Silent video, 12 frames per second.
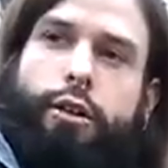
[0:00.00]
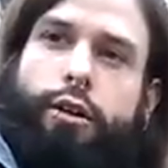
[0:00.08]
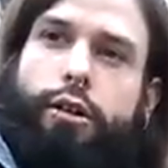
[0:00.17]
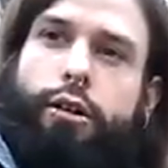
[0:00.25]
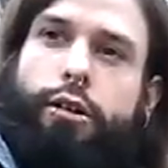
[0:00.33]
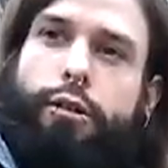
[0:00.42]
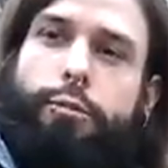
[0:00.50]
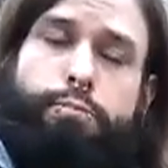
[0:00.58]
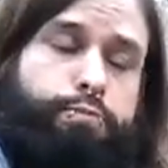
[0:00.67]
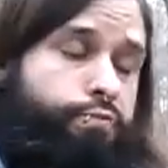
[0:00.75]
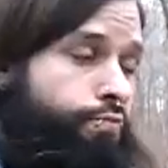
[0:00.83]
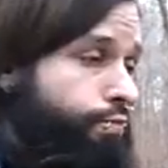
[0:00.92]

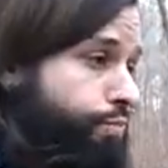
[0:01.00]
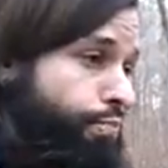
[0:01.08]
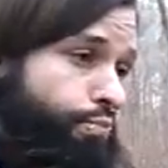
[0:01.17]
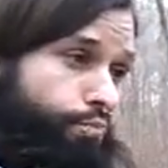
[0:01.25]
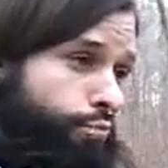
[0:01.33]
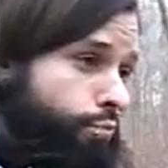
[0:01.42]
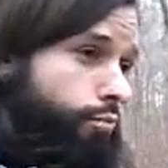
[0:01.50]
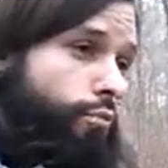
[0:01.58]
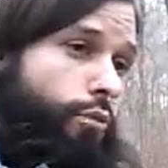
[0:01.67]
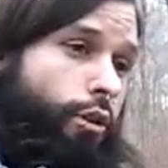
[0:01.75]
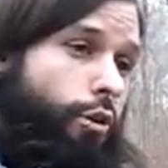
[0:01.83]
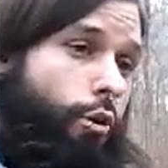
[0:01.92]
all
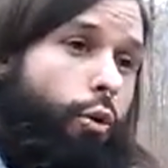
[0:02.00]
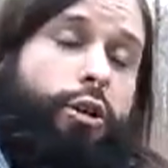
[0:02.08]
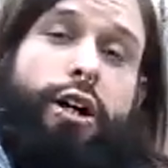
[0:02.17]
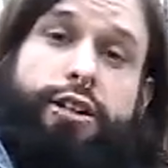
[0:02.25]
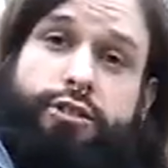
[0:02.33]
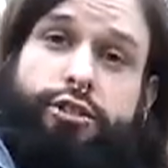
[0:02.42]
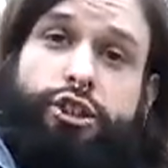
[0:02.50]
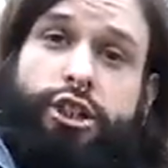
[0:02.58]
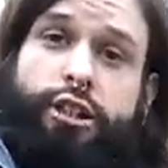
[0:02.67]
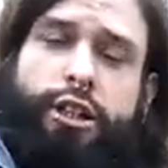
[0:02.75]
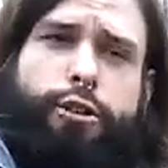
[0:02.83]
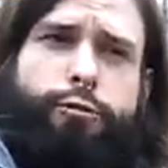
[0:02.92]
kinds of
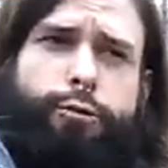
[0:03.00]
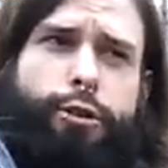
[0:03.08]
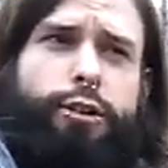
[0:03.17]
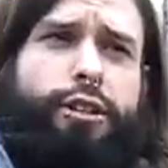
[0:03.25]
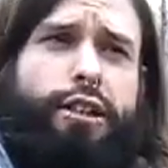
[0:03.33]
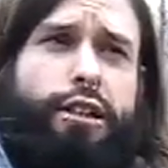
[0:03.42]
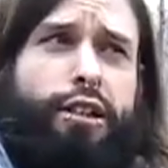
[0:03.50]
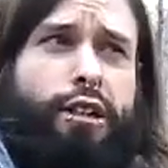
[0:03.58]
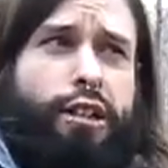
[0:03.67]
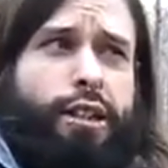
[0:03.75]
shit. And really,